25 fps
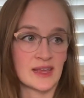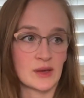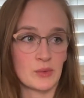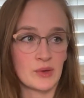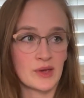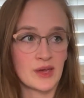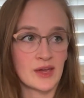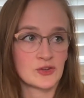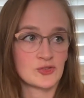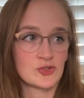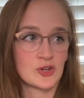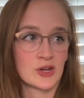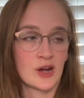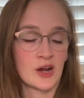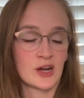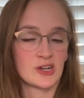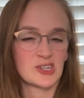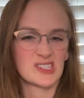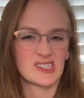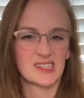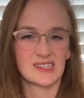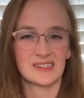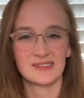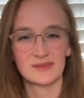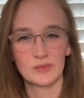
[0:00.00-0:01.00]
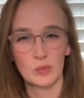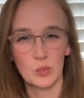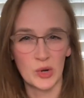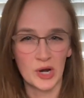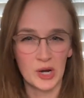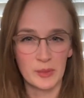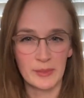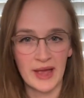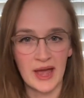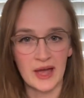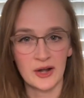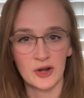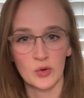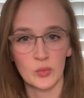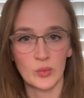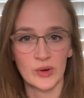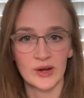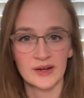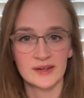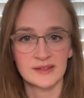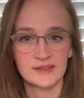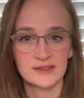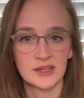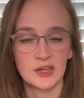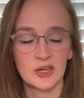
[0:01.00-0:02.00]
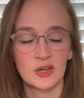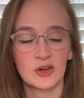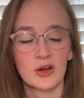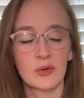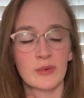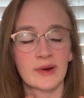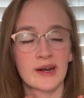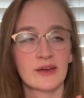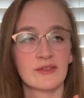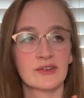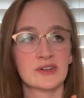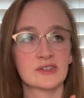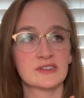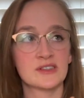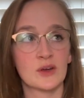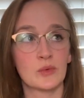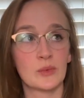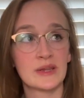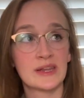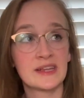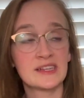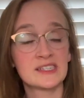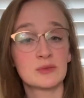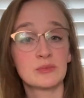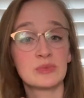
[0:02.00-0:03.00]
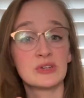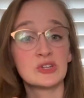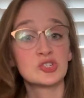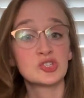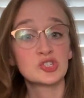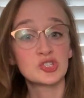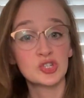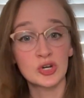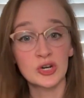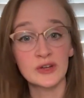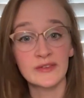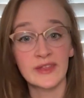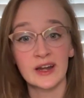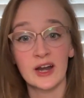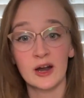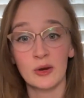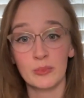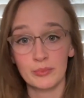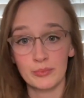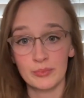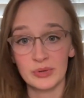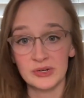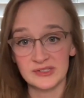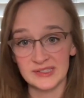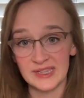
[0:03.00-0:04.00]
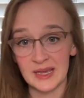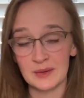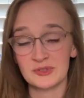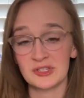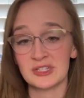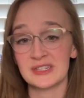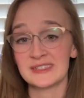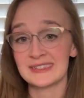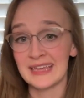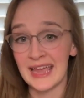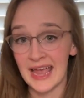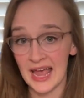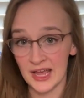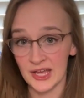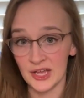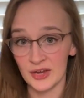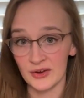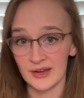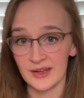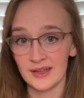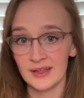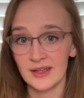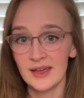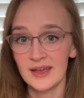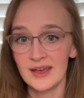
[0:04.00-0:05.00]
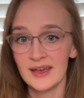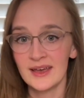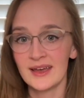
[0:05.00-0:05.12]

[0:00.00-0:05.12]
Like we get triggered just because we're mad or we're insecure or whatever. So we need to be sure that our perception is accurate.